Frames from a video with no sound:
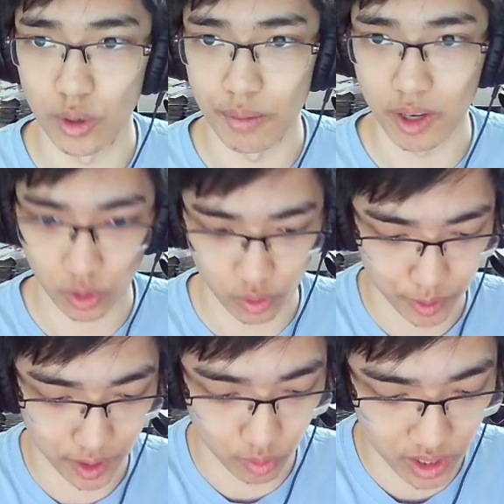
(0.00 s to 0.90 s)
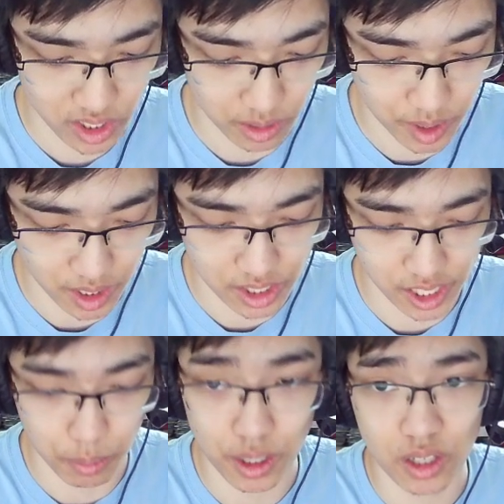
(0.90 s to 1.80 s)
the Metal Guruman was. Let me
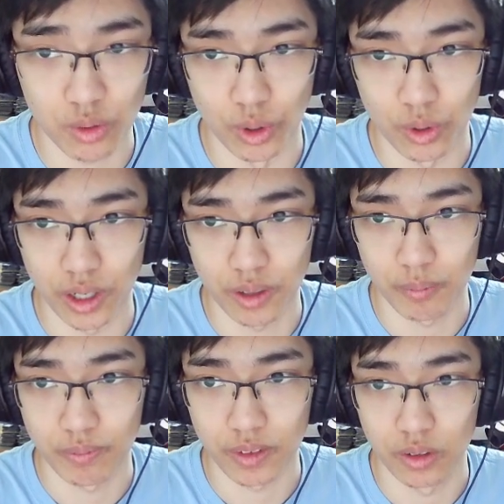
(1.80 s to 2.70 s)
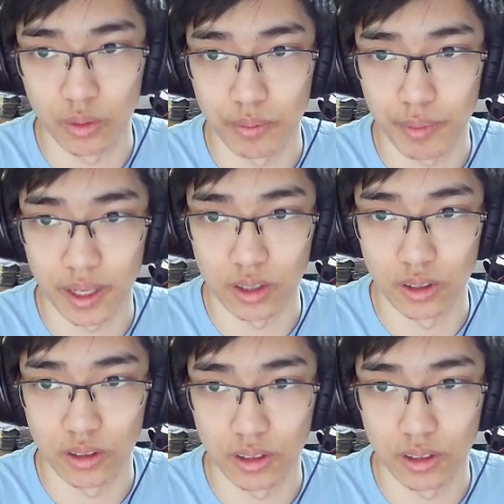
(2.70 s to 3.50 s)
take a peek real quick. What Metal